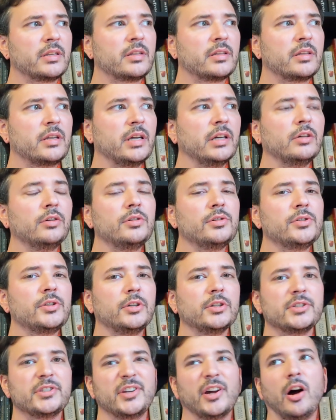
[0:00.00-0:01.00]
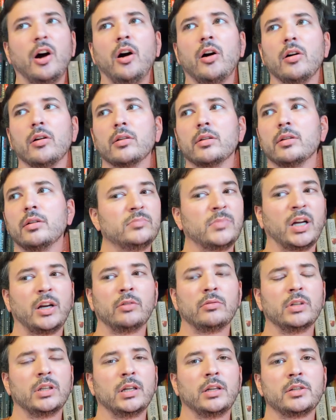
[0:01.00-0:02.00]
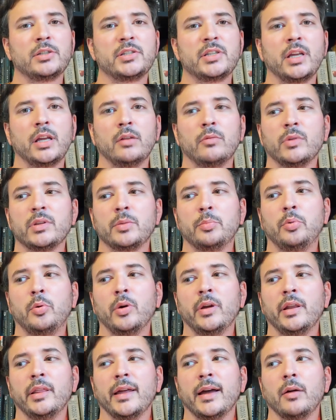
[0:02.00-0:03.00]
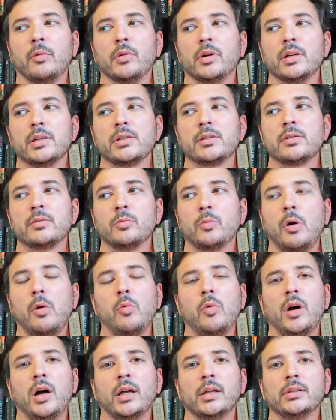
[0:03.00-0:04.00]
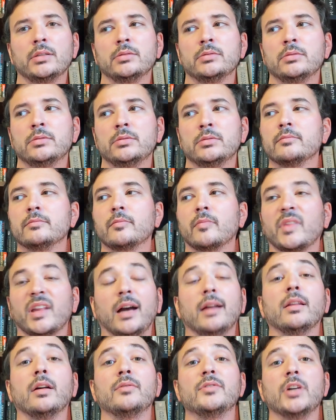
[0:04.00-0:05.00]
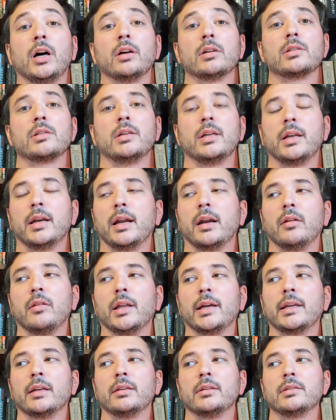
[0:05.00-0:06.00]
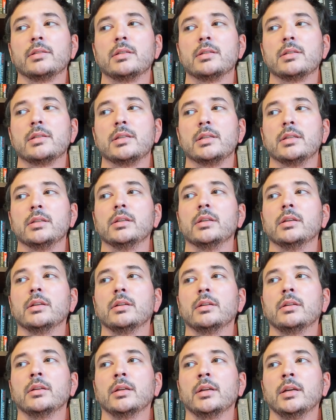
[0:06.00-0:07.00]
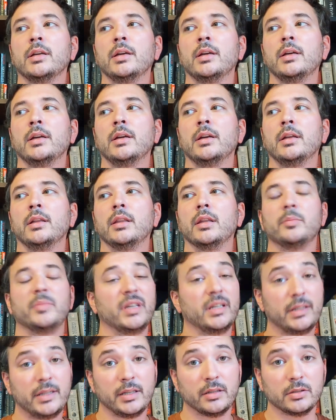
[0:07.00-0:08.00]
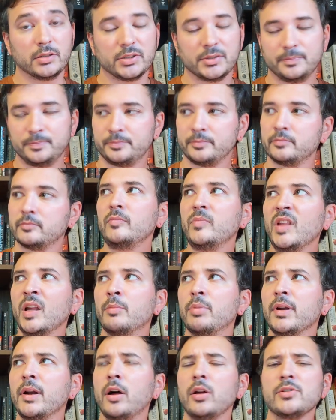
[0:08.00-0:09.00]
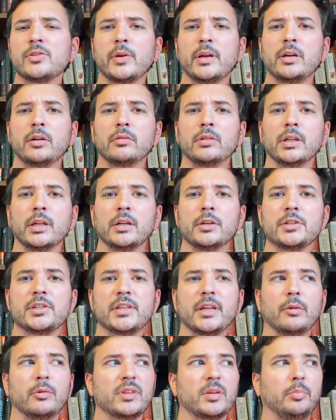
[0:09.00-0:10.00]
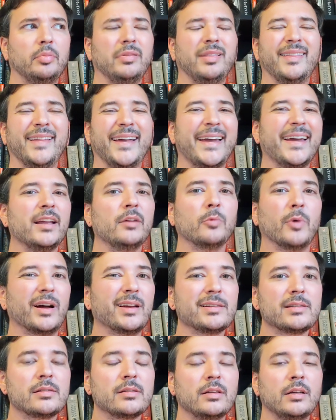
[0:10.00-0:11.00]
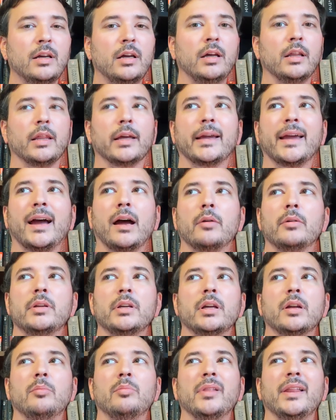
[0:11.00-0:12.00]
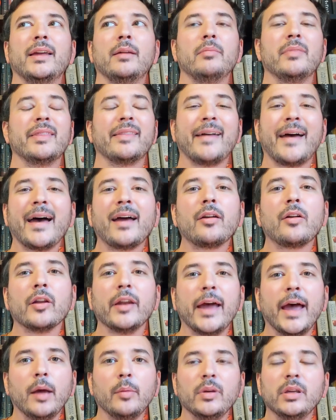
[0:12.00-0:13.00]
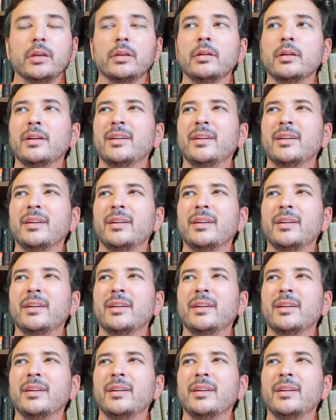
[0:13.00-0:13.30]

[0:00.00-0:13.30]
kills her dog. I don't really understand what the point of that was. Well, one, I love dogs, and I don't like to see them get killed. But also, I don't really understand what the plan was. Like, how are you going to blame that on Abby?